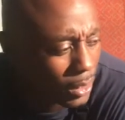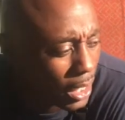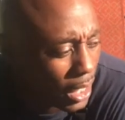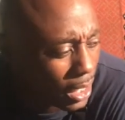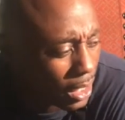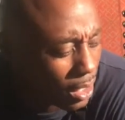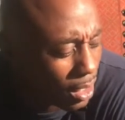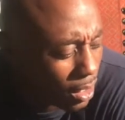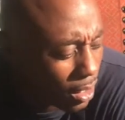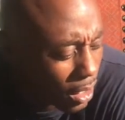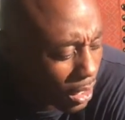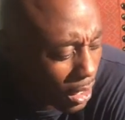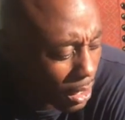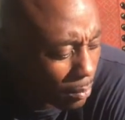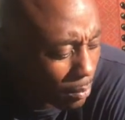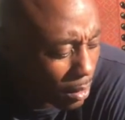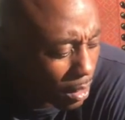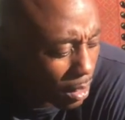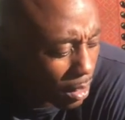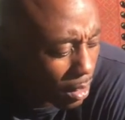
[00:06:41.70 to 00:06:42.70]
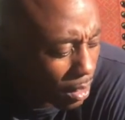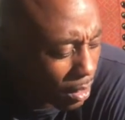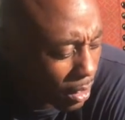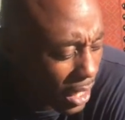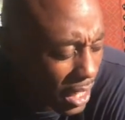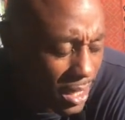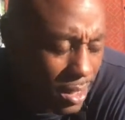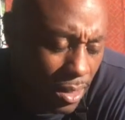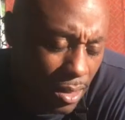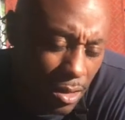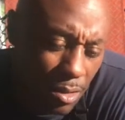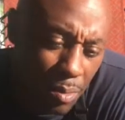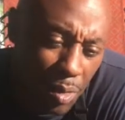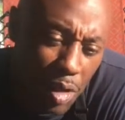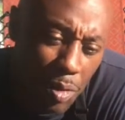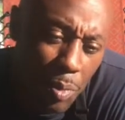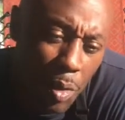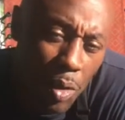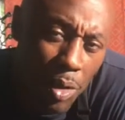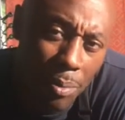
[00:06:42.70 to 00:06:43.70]
And uh, I got my, uh, actually used my
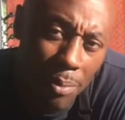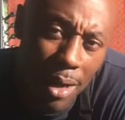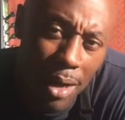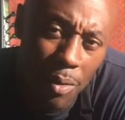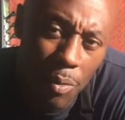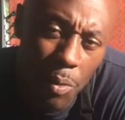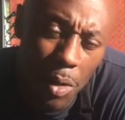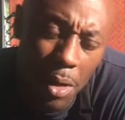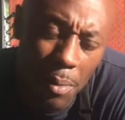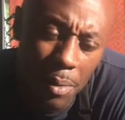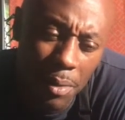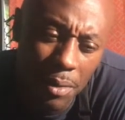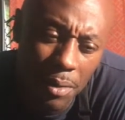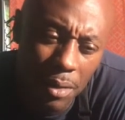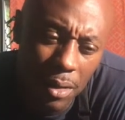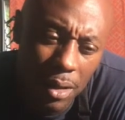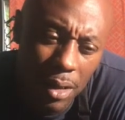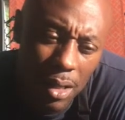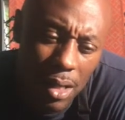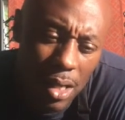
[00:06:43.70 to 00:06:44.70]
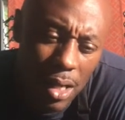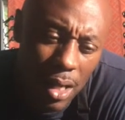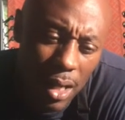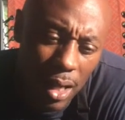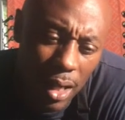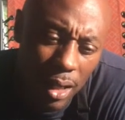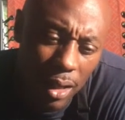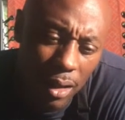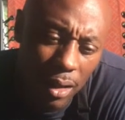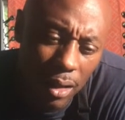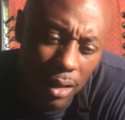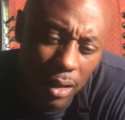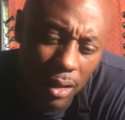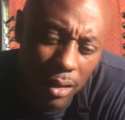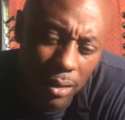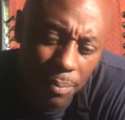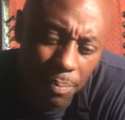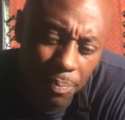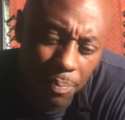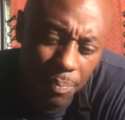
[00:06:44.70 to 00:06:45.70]
Smokey Mountain Weber. And
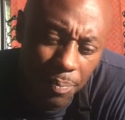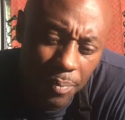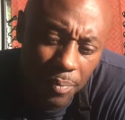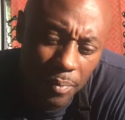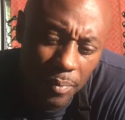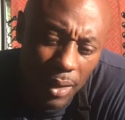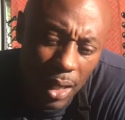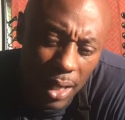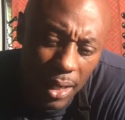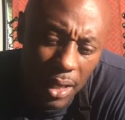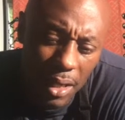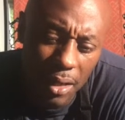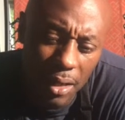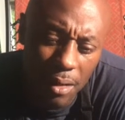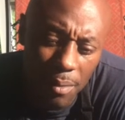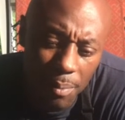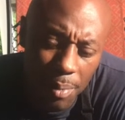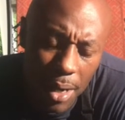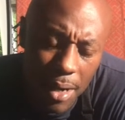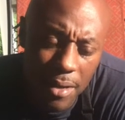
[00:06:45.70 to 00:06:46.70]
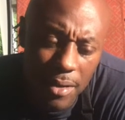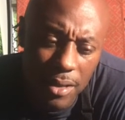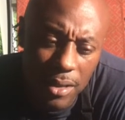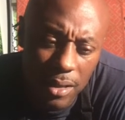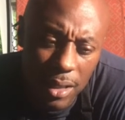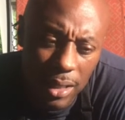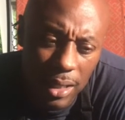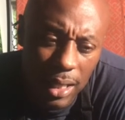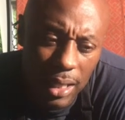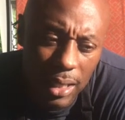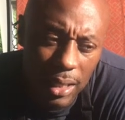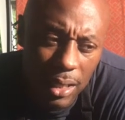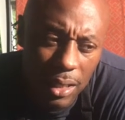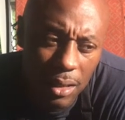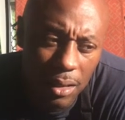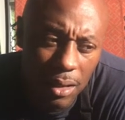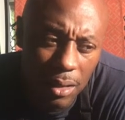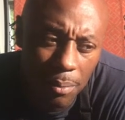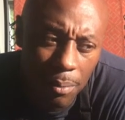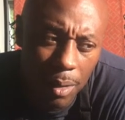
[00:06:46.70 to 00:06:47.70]
uh, did a comparison. I think I did
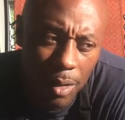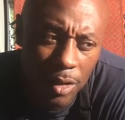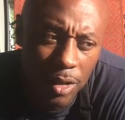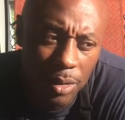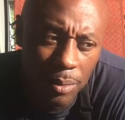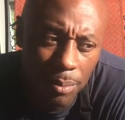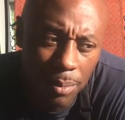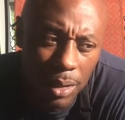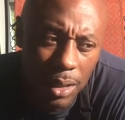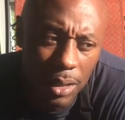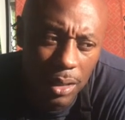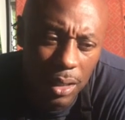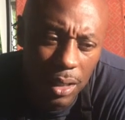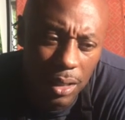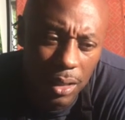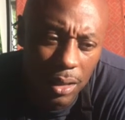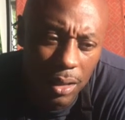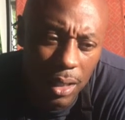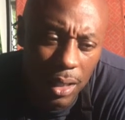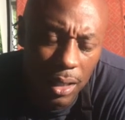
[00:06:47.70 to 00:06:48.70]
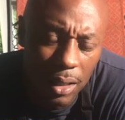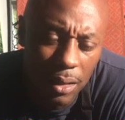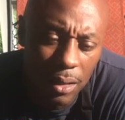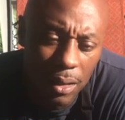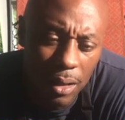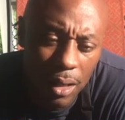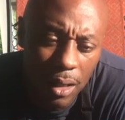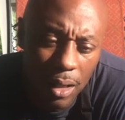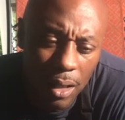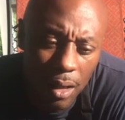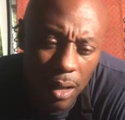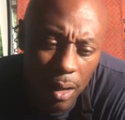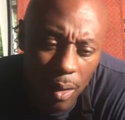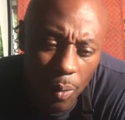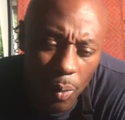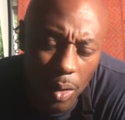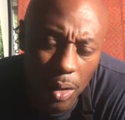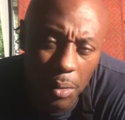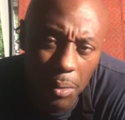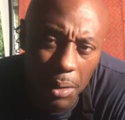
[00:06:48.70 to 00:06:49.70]
a uh, Boston Butt the other day
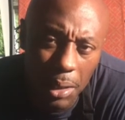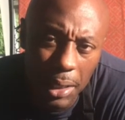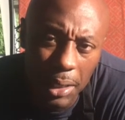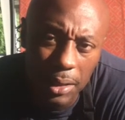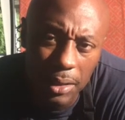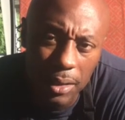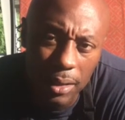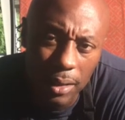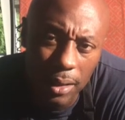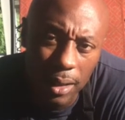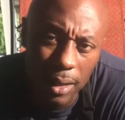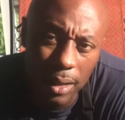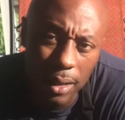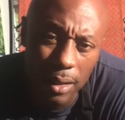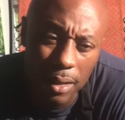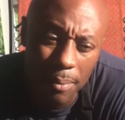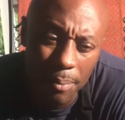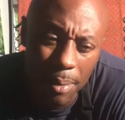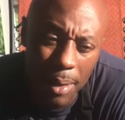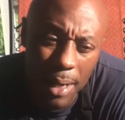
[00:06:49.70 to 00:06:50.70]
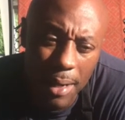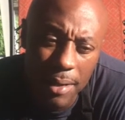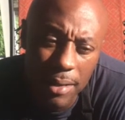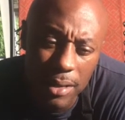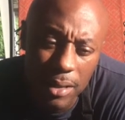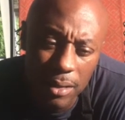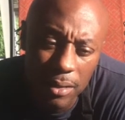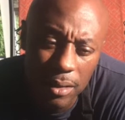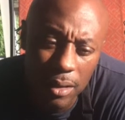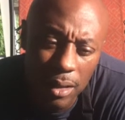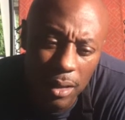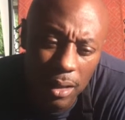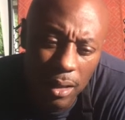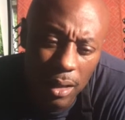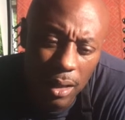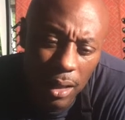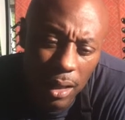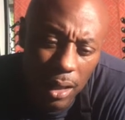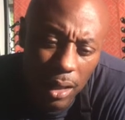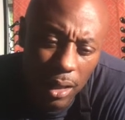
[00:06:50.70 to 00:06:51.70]
one on each, and I did a comparison.
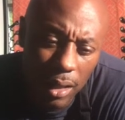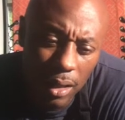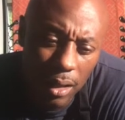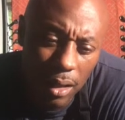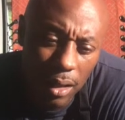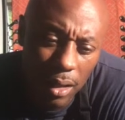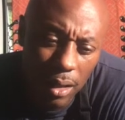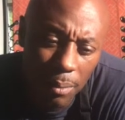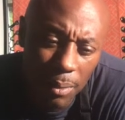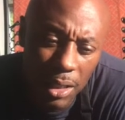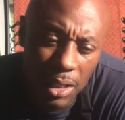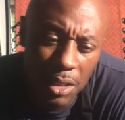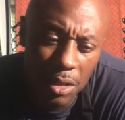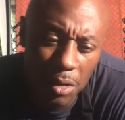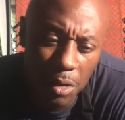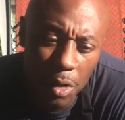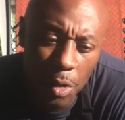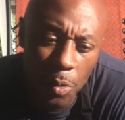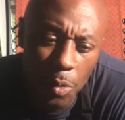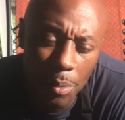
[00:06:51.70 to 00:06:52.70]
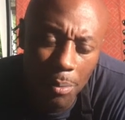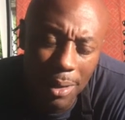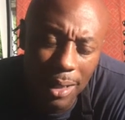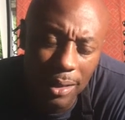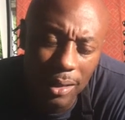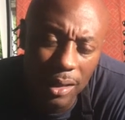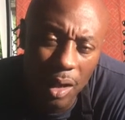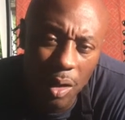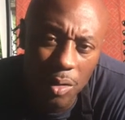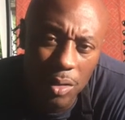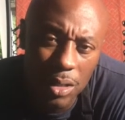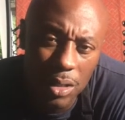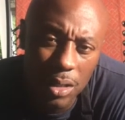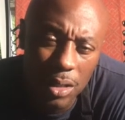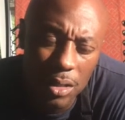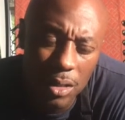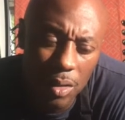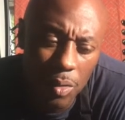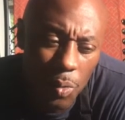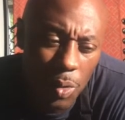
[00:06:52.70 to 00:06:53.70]
And uh, I'm gonna let you know what my thoughts
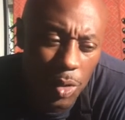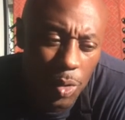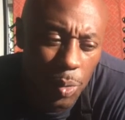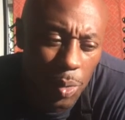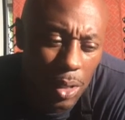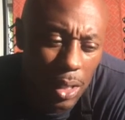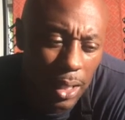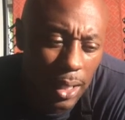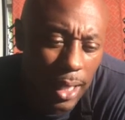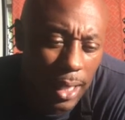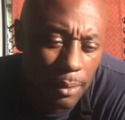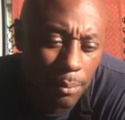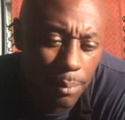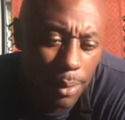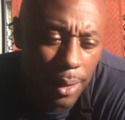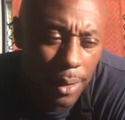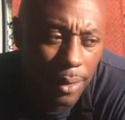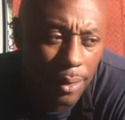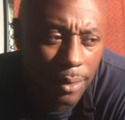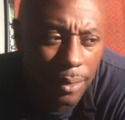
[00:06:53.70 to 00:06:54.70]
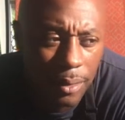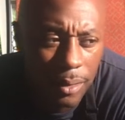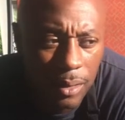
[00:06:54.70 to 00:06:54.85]
is on which one I like better,